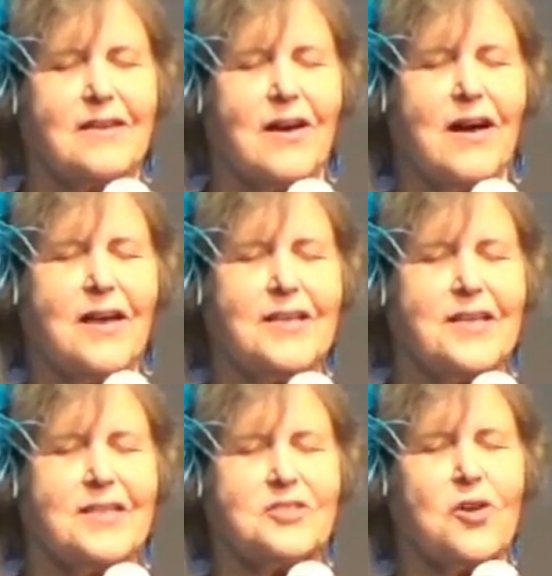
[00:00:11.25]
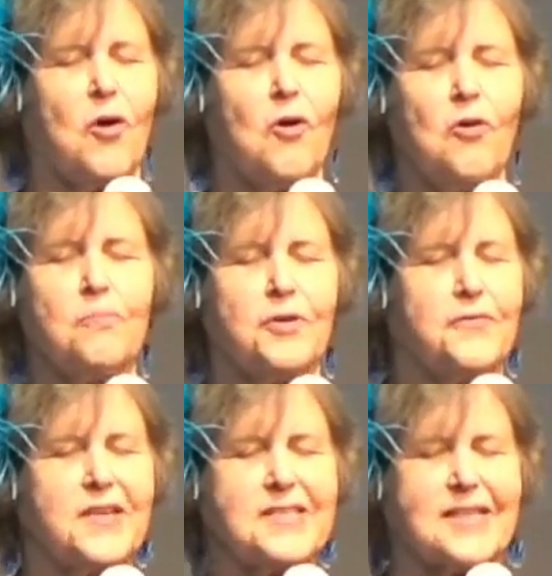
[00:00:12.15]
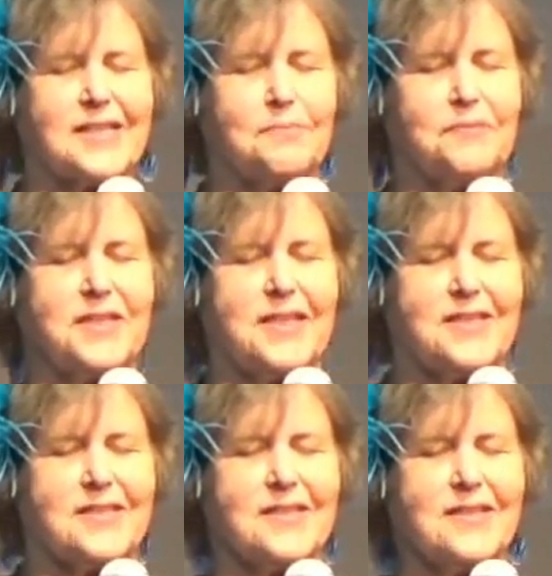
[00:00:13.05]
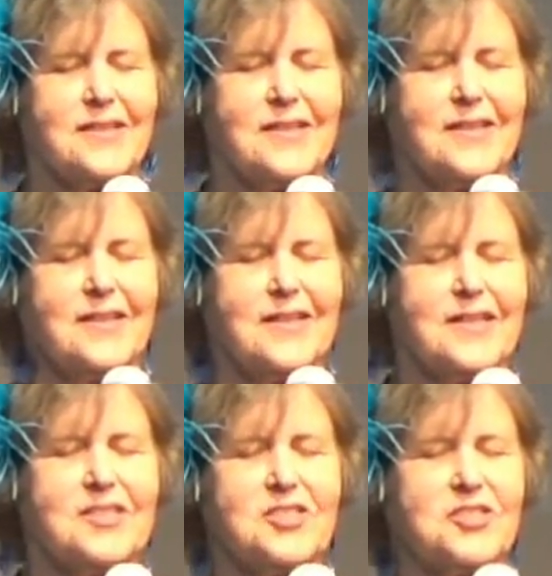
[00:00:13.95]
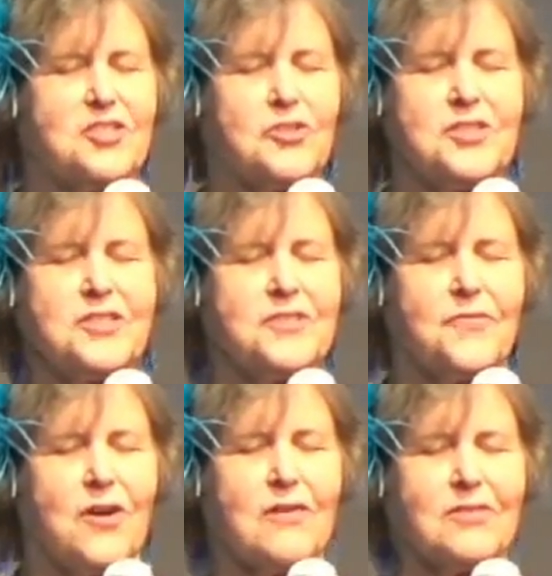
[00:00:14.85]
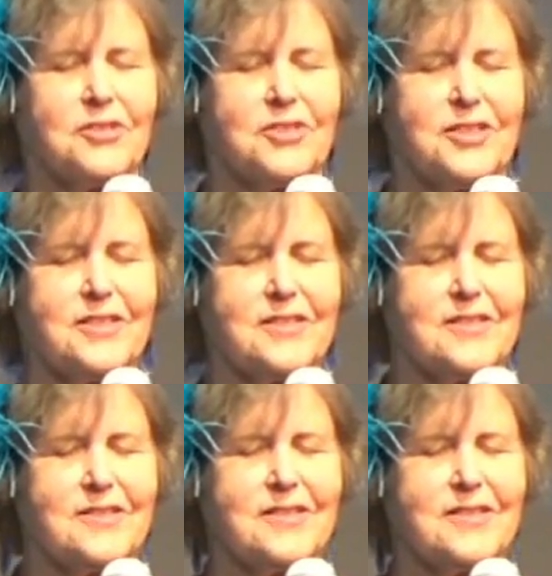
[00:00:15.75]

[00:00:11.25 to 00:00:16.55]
God is whole, perfect, and complete. It is the source of all good.